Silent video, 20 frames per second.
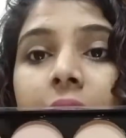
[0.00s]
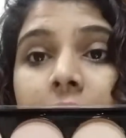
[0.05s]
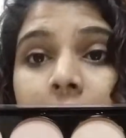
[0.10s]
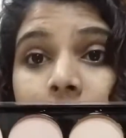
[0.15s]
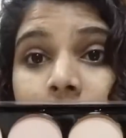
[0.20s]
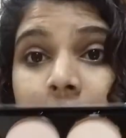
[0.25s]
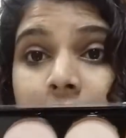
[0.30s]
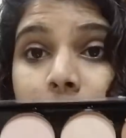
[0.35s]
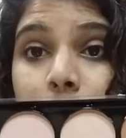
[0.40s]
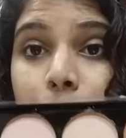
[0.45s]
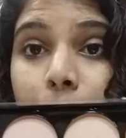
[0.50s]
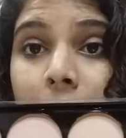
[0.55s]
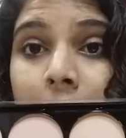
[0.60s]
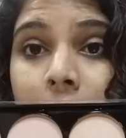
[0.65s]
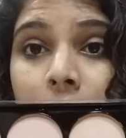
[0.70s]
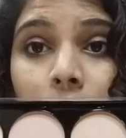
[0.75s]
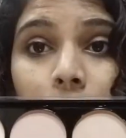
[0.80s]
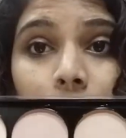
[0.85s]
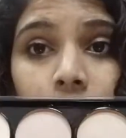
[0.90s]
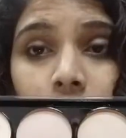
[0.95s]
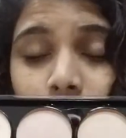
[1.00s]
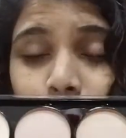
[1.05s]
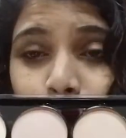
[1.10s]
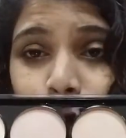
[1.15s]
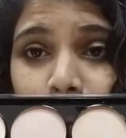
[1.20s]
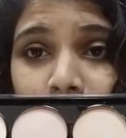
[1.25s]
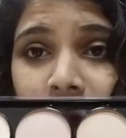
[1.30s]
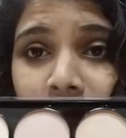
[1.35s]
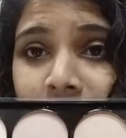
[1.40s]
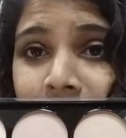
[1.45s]
they smell great.
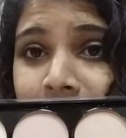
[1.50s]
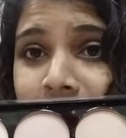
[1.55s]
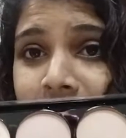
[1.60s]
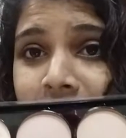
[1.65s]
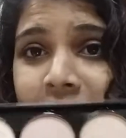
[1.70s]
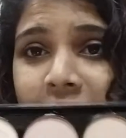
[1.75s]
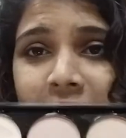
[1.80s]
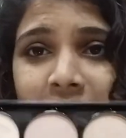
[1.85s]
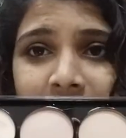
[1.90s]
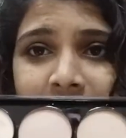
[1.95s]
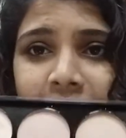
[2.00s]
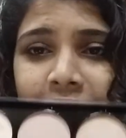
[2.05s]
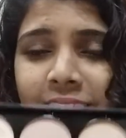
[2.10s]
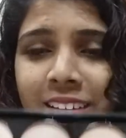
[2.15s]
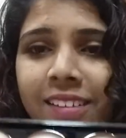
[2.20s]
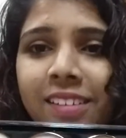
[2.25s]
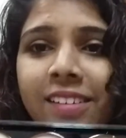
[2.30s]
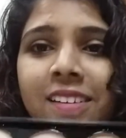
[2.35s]
Okay, like